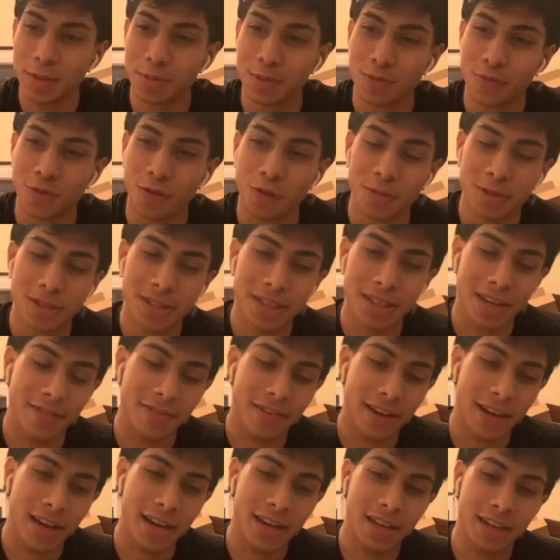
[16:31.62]
performance that I've
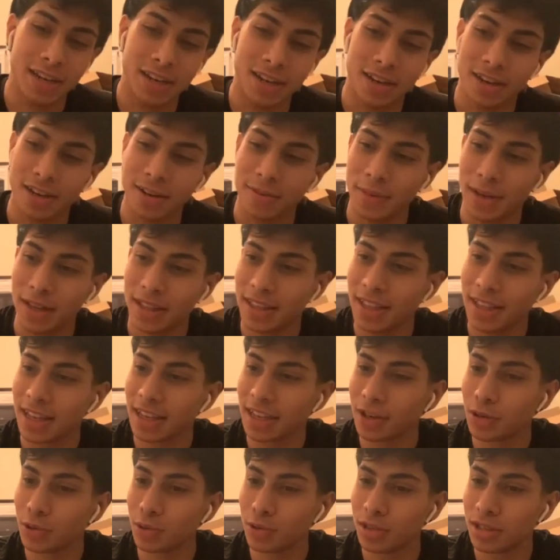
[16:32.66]
had. I
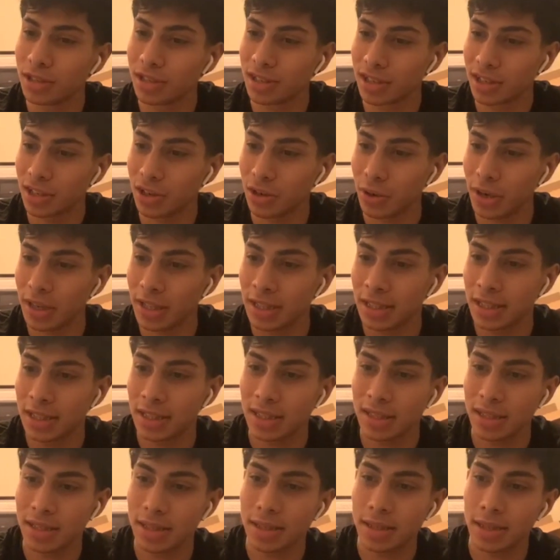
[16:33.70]
think it was grade
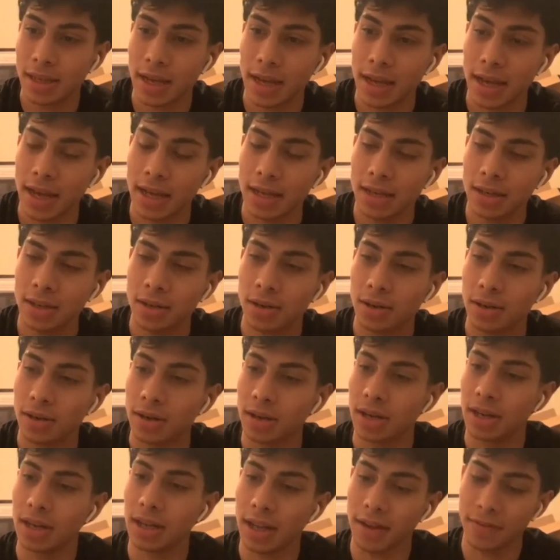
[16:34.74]
10 or
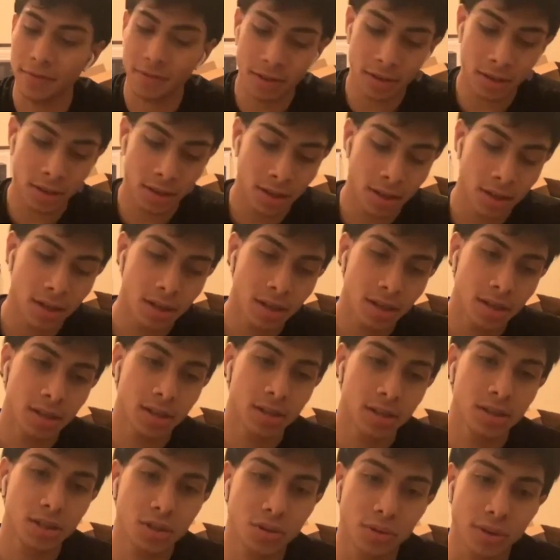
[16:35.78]
11.
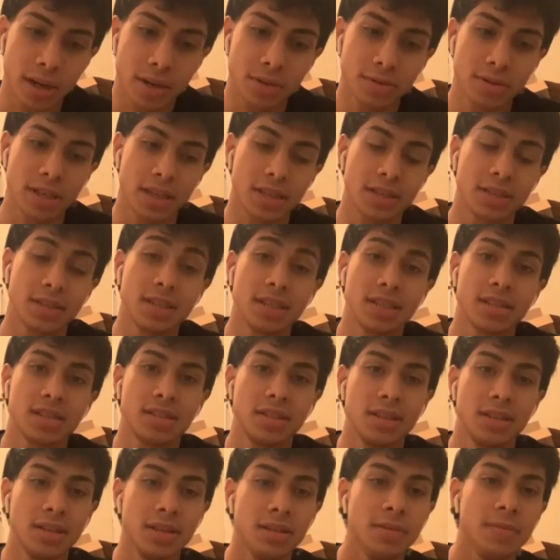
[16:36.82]
So when I was like
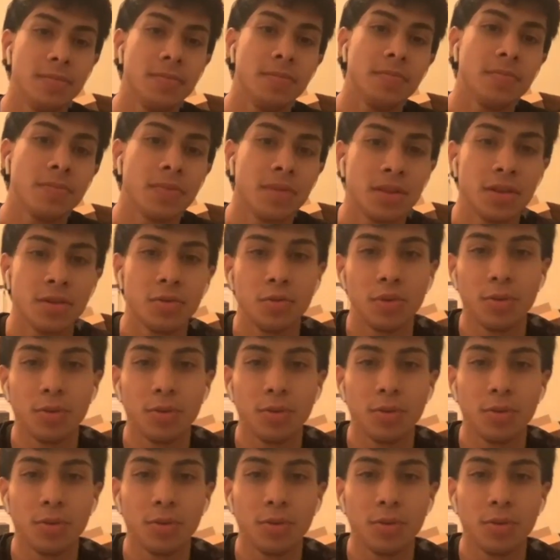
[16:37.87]
16, we